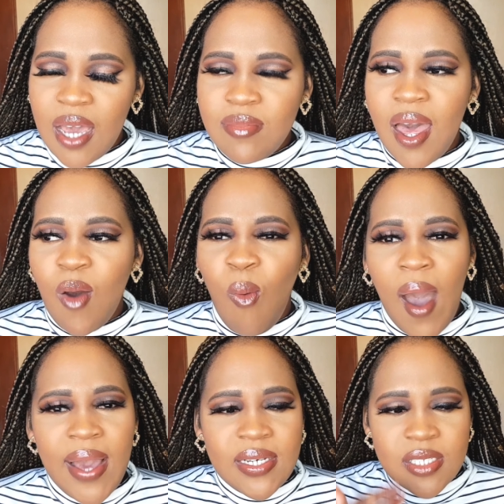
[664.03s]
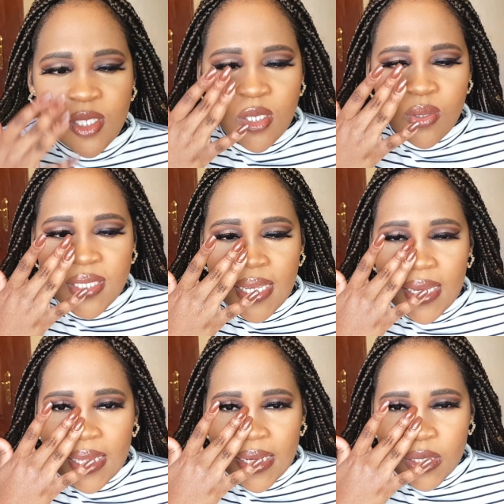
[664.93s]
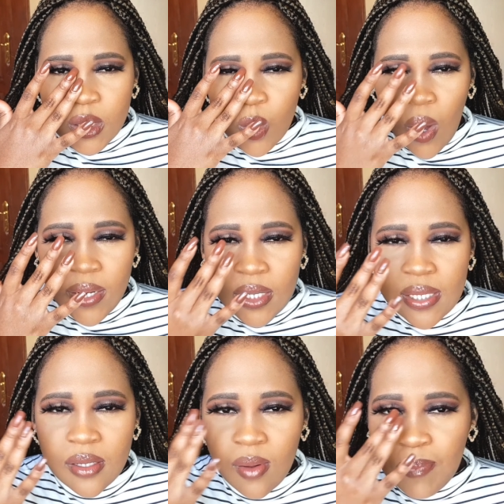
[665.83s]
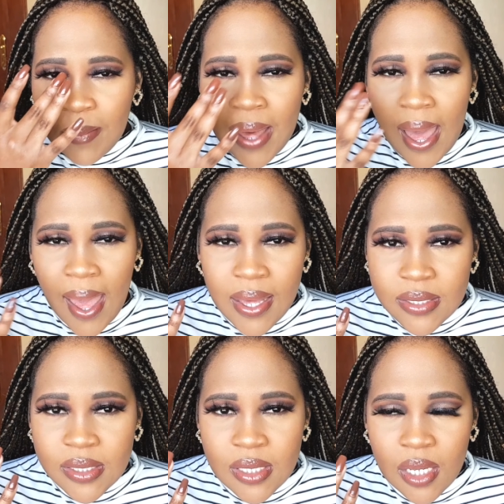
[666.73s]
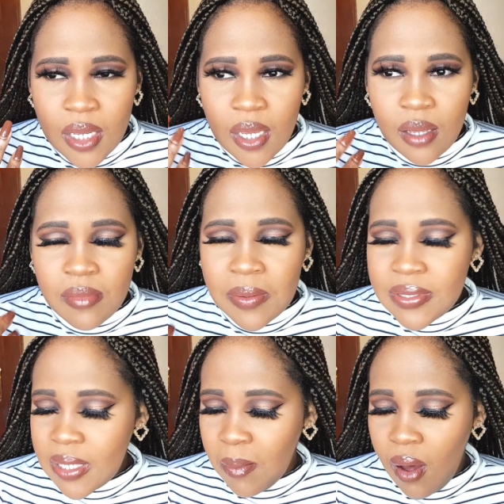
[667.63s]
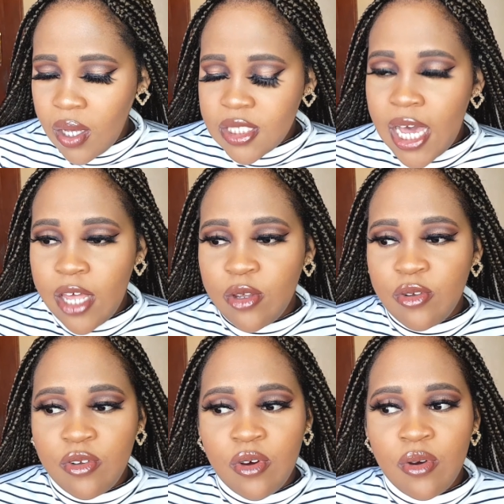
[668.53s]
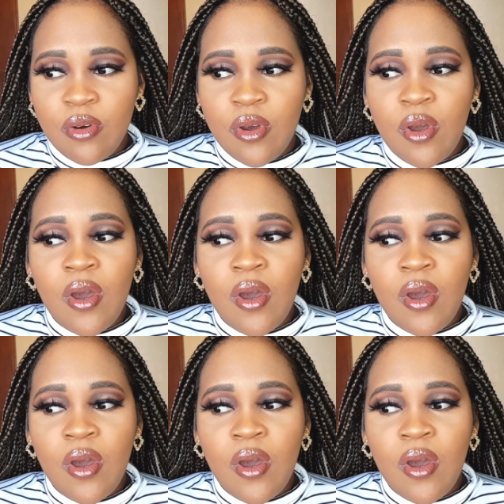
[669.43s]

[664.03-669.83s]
I'm like, why is it so tingling and sore underneath by my eyes? Use the mask, I don't know.